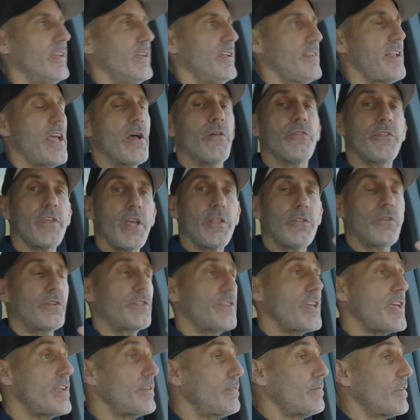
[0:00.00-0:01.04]
Now, the other
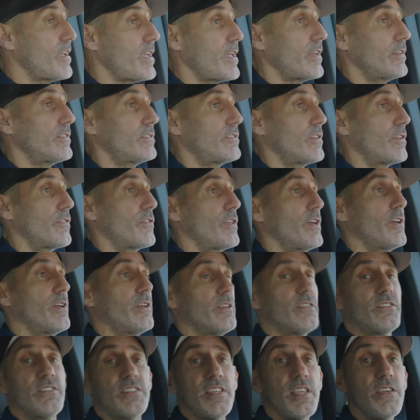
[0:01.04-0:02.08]
thing is the
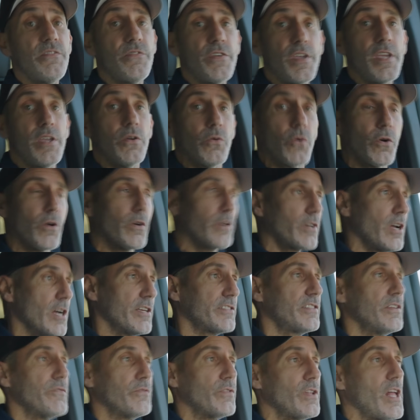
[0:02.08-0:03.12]
CV or
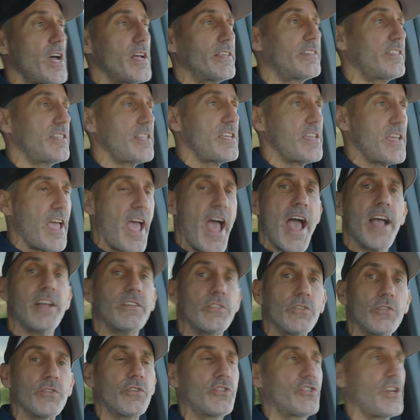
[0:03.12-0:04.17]
constant velocity
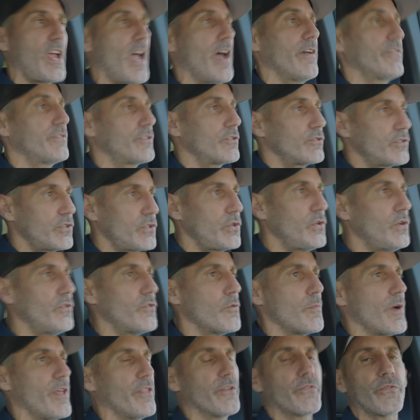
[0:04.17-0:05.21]
axle shafts. There's two of
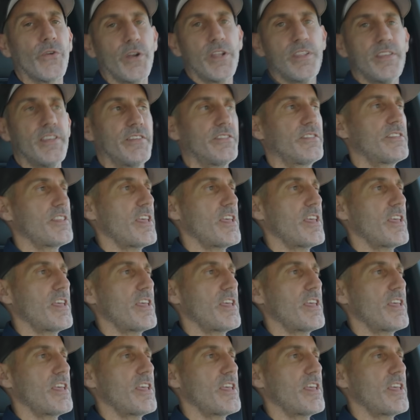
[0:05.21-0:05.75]
them on the front of this